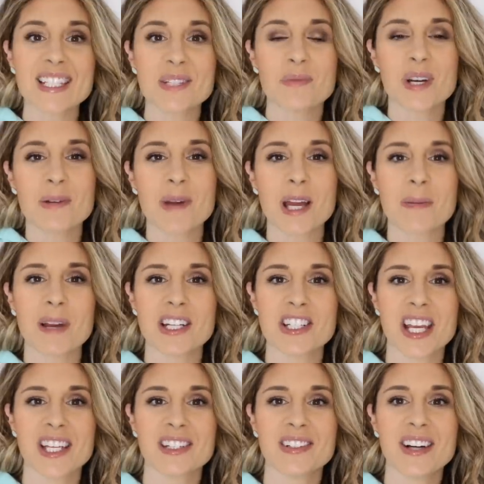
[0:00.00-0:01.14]
Welcome back to my
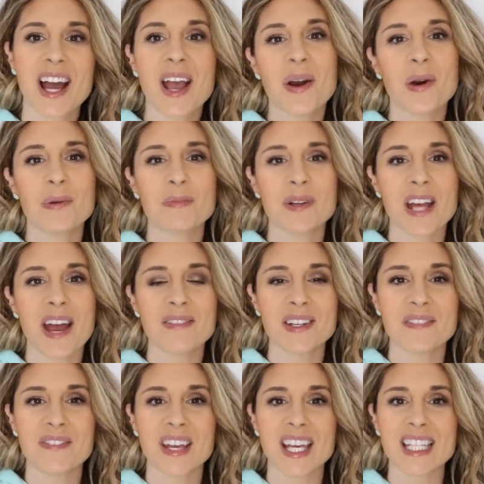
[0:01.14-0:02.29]
channel. I hope you're having
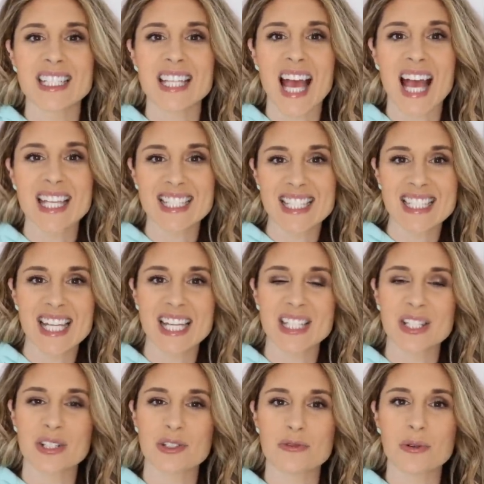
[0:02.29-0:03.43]
a fantastic day as
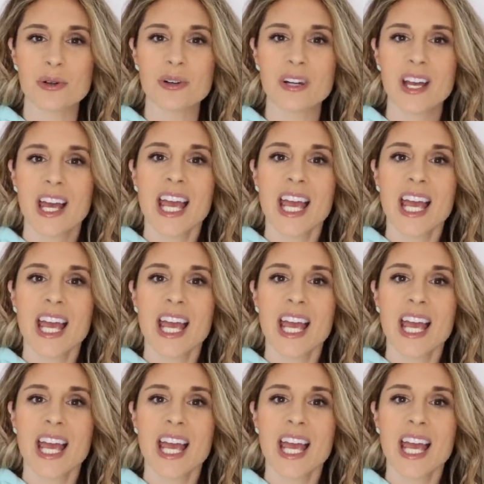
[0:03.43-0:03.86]
usual.